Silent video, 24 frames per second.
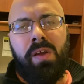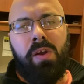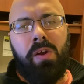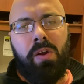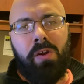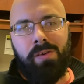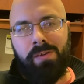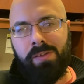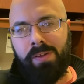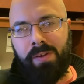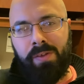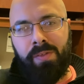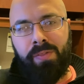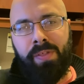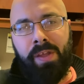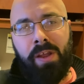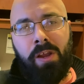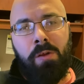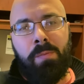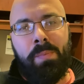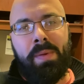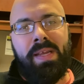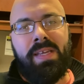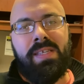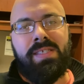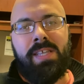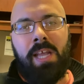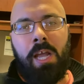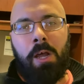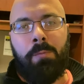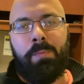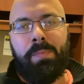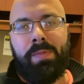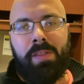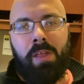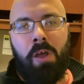earlier therapies,
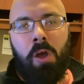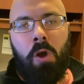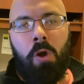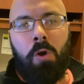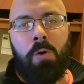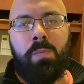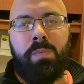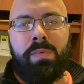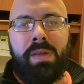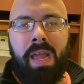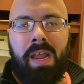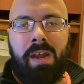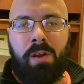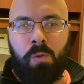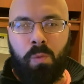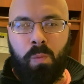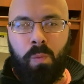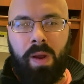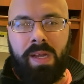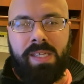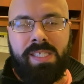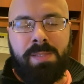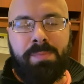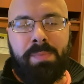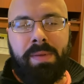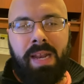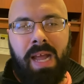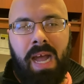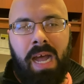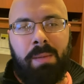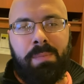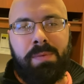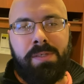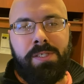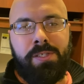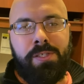help in the home, kind of respite
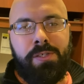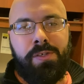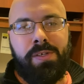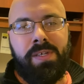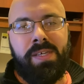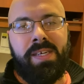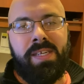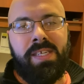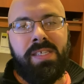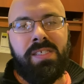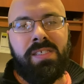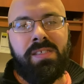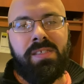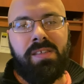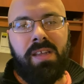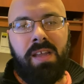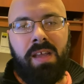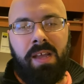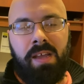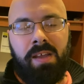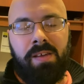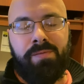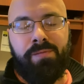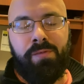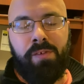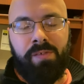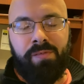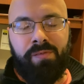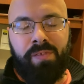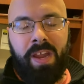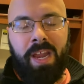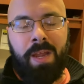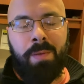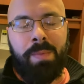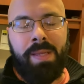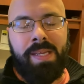opportunities uh, for
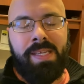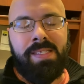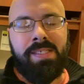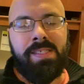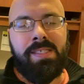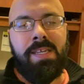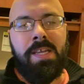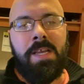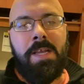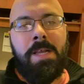families